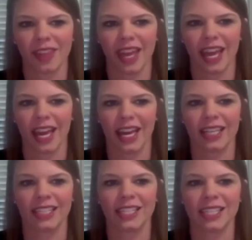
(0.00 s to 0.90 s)

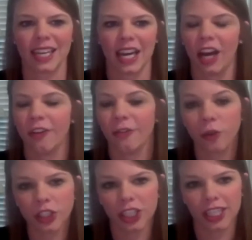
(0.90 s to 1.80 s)
And
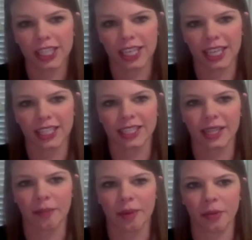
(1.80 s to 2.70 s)
unfortunately,
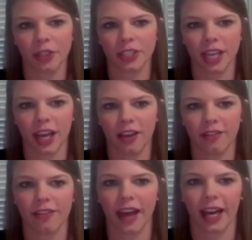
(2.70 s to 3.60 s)
some members of
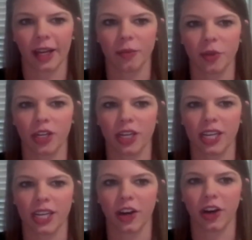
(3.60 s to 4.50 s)
that
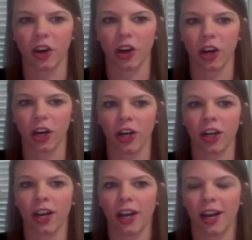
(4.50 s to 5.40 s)
community are
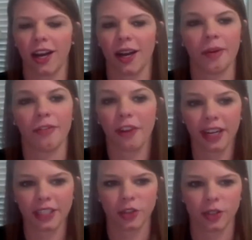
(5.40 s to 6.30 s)

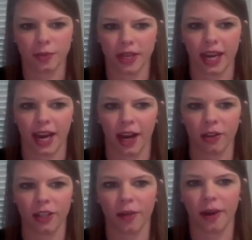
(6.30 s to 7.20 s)
afraid to speak
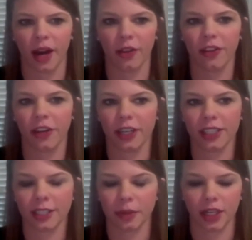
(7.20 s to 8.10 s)
out about their
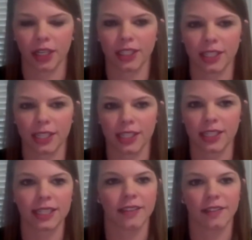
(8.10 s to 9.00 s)

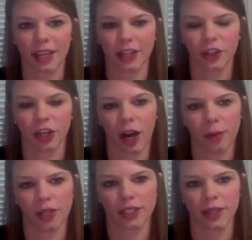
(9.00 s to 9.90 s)
experiences living under
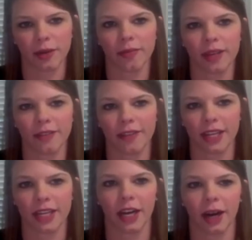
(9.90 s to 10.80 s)
communism in
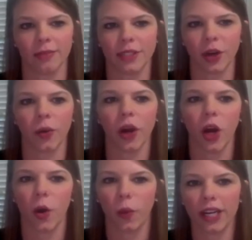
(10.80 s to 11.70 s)
Vietnam. So
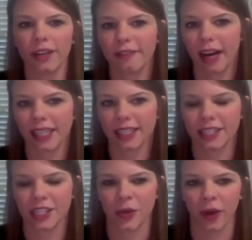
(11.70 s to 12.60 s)
what advice
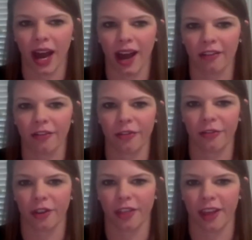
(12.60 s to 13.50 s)
do you have
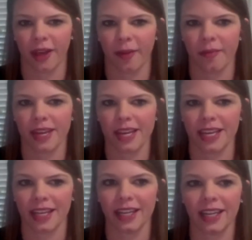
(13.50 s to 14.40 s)
for them
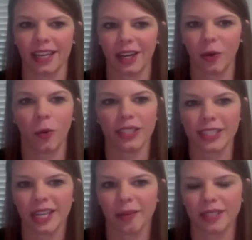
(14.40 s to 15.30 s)
in what
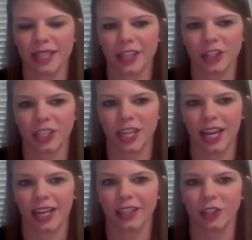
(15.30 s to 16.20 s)
steps they should
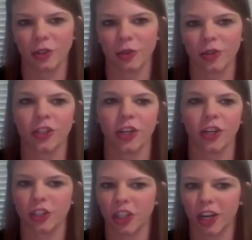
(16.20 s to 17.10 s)
take to
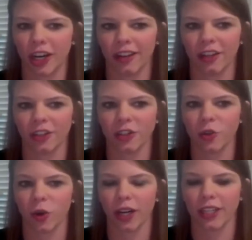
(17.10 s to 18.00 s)
start sharing their
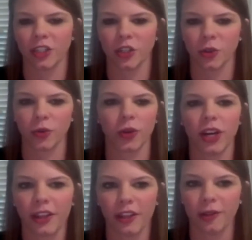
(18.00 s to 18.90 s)
story to
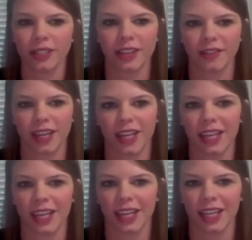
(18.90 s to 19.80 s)
those living
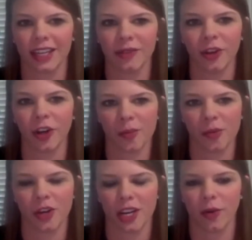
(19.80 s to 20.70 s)
in their
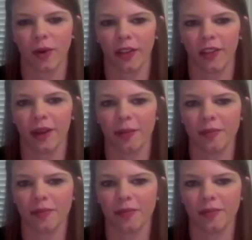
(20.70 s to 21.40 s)
community around them?